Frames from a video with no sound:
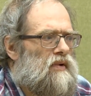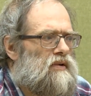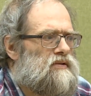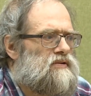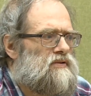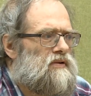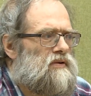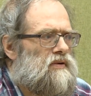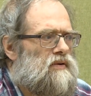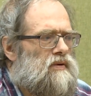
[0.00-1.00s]
And
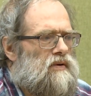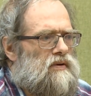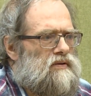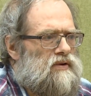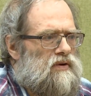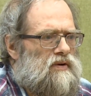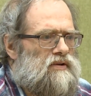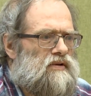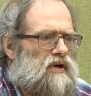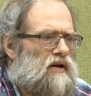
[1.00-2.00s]
so, you know,
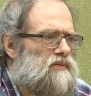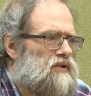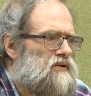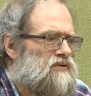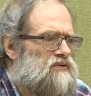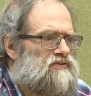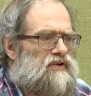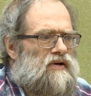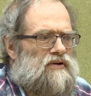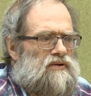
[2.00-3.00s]
it can't be too
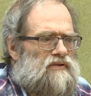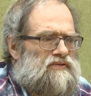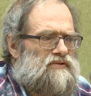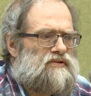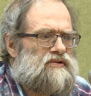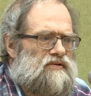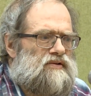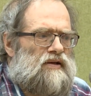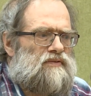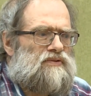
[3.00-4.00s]
far off. You see,
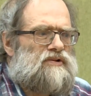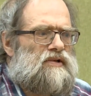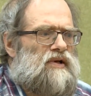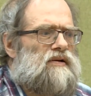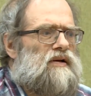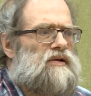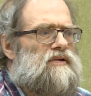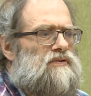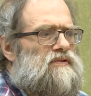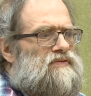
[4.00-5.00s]
that would again
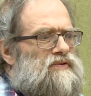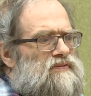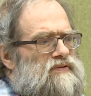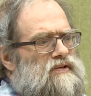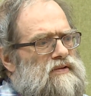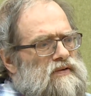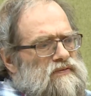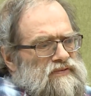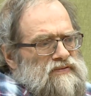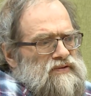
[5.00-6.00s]
lead to the
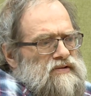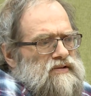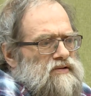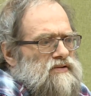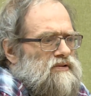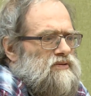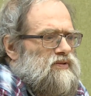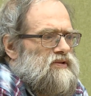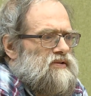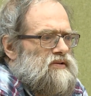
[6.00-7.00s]
fifteenth century
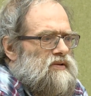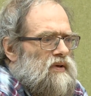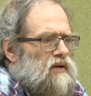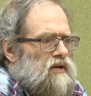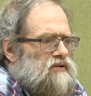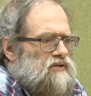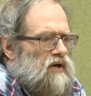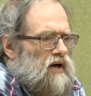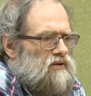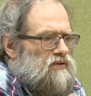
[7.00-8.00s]
B C. So
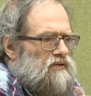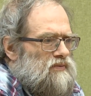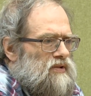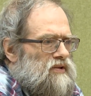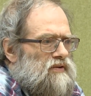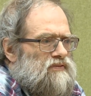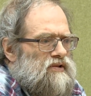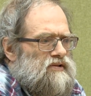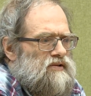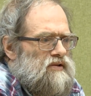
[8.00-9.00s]
I don't believe
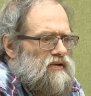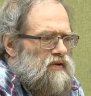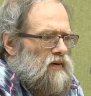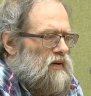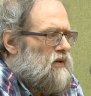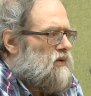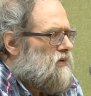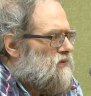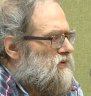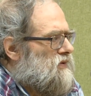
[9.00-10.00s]
this uh,
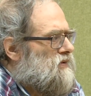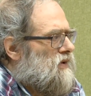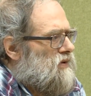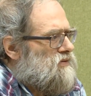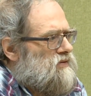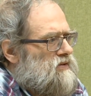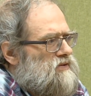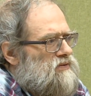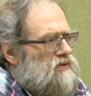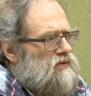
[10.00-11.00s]
three thousand and
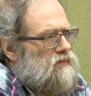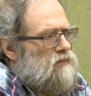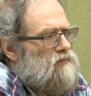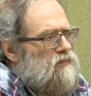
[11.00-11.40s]
so on.